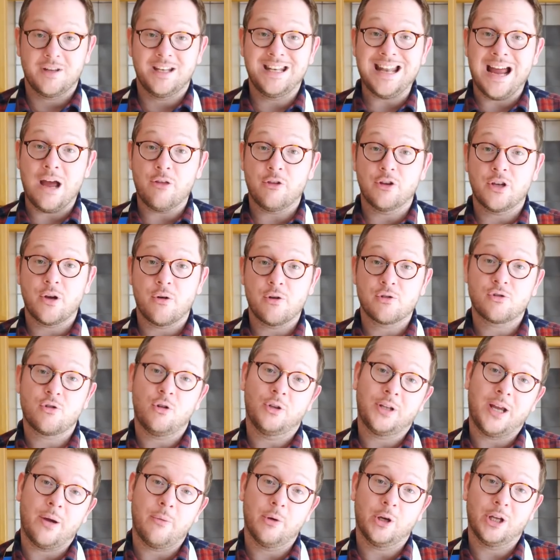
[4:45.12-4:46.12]
Now the dough is
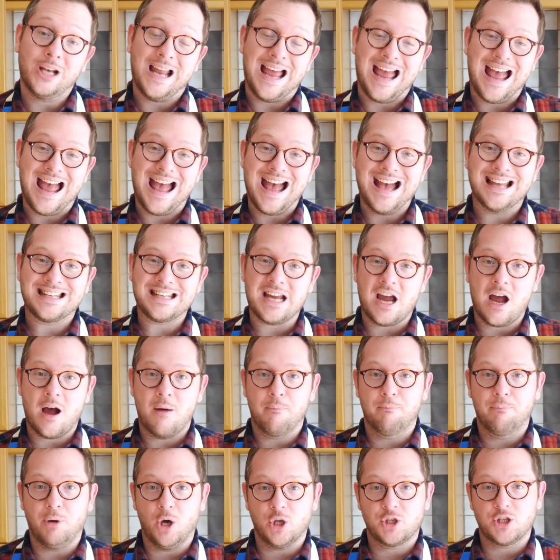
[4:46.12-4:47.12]
rolled out, we're gonna add
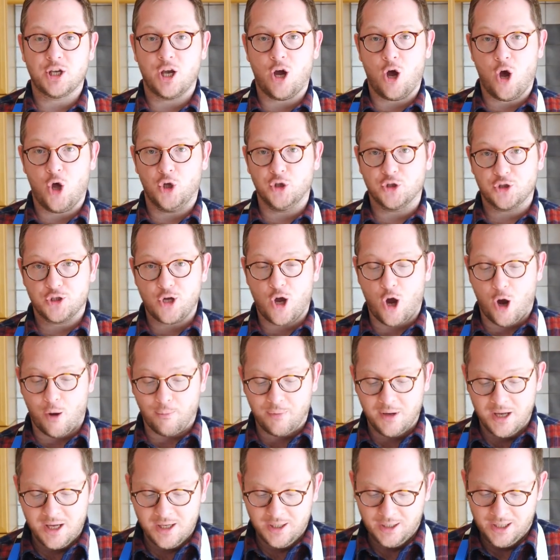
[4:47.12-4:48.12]
our butter on
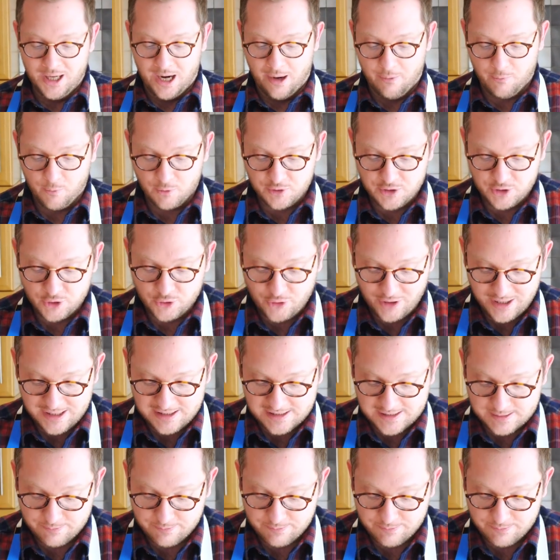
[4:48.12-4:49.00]
top. And we want to try and